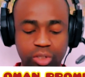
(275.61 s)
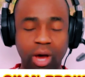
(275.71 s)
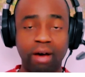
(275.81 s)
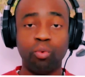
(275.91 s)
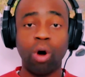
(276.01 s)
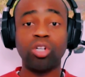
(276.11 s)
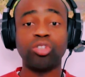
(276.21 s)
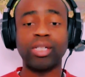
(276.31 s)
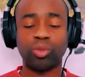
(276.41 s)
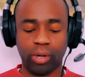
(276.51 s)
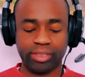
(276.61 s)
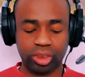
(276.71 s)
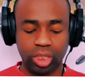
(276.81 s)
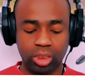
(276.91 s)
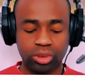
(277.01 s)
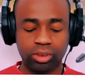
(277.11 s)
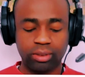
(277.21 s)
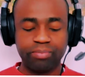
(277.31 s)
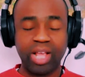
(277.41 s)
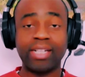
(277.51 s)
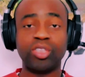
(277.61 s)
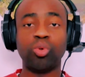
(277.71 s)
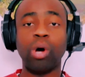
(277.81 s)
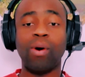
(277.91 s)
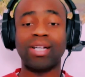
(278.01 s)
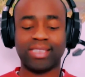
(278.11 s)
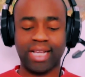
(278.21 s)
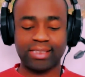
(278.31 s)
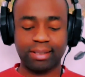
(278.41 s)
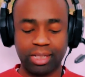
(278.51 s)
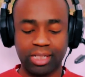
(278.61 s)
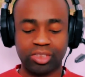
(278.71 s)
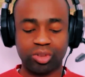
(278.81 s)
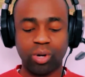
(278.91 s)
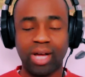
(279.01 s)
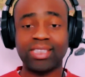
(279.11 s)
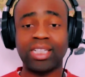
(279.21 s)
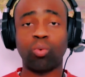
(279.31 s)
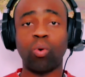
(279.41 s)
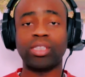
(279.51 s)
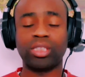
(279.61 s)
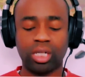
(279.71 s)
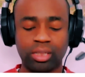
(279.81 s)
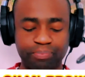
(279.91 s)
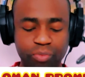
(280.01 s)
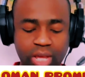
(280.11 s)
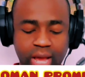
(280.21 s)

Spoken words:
you have 100 questions and 2 hours, 30 minutes to answer the question,